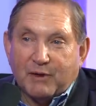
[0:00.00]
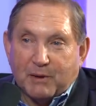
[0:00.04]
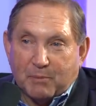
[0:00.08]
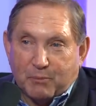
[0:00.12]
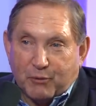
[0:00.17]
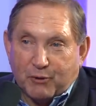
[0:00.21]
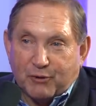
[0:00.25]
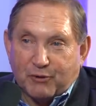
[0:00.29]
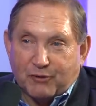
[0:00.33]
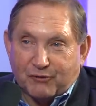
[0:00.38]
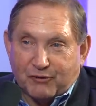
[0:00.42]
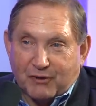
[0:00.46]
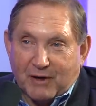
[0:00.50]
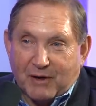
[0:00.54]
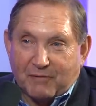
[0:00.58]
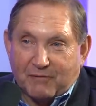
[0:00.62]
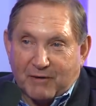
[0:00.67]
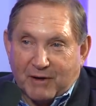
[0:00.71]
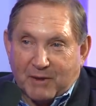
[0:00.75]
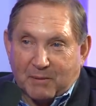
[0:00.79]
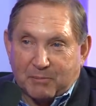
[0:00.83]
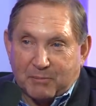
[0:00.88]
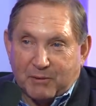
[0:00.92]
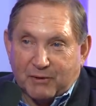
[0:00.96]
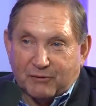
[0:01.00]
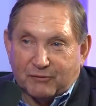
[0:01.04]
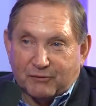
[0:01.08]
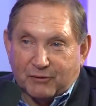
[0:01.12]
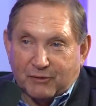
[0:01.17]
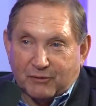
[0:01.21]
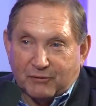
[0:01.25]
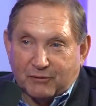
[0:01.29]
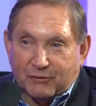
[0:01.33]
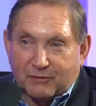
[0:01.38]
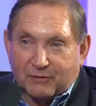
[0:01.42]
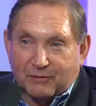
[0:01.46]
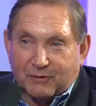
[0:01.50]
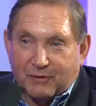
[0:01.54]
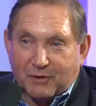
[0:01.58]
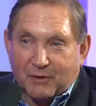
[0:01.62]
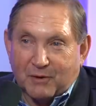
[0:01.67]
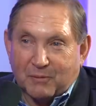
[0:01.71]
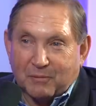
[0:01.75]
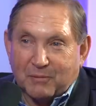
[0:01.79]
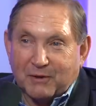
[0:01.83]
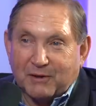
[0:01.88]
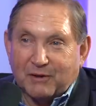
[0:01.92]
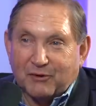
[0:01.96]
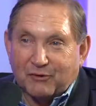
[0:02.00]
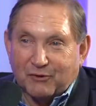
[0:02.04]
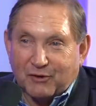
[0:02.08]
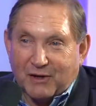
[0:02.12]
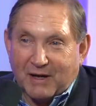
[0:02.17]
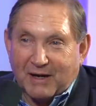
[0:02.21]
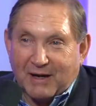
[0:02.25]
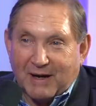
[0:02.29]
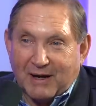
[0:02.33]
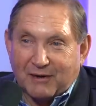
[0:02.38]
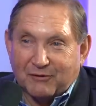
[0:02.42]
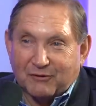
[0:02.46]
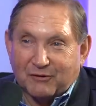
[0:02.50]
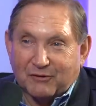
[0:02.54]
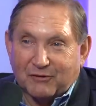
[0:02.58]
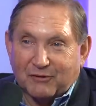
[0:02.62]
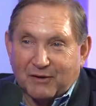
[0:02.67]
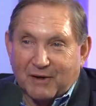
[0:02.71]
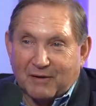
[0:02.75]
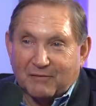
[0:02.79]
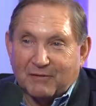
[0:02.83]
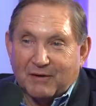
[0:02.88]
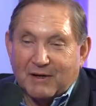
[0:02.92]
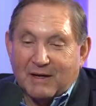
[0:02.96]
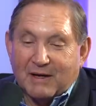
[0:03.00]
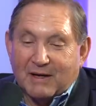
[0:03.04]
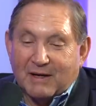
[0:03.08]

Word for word: you put yourself out of business, you know, because you got to ask yourself,